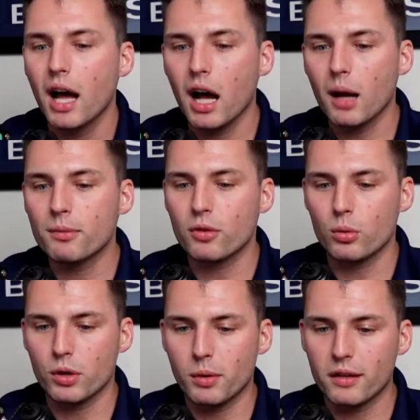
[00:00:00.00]
Um, so I
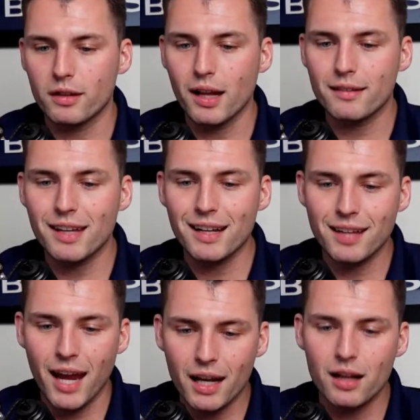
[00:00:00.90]
really want to see that.
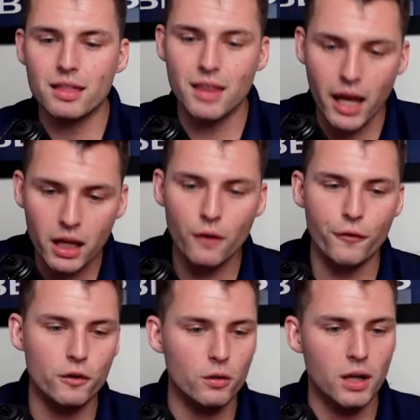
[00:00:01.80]
Santana, thank you
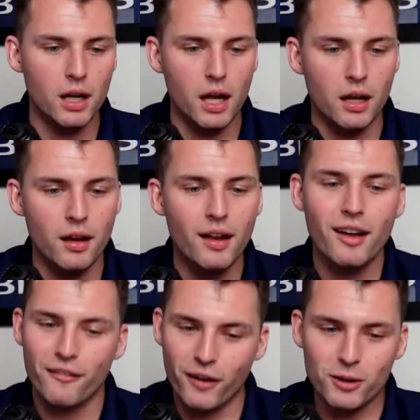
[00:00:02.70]
for tuning in.
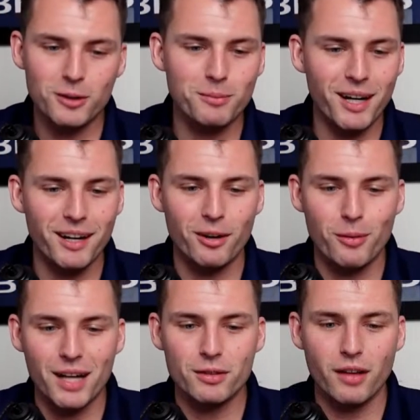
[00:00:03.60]
Fuck Green Bay and Aaron
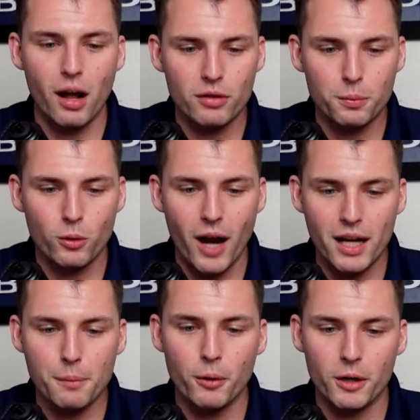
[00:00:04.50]
Rodgers. I will support
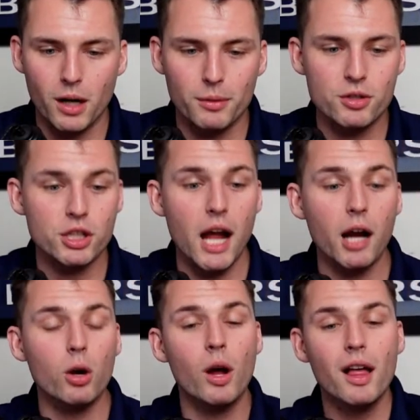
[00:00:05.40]
any player coming to Chicago.